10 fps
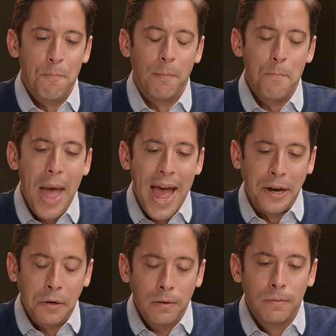
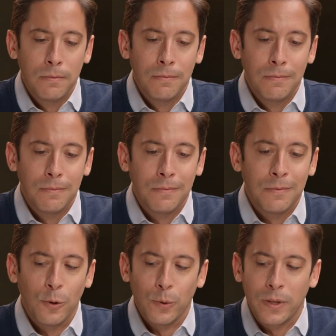Men
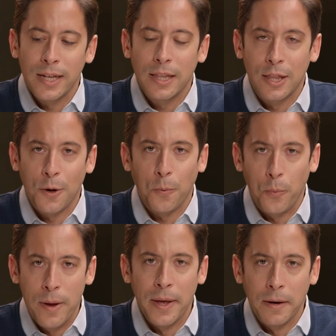who think that they're
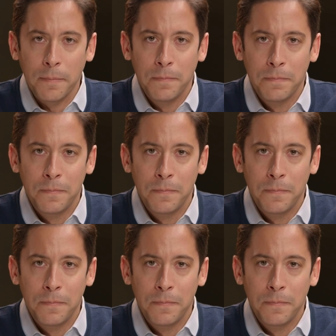women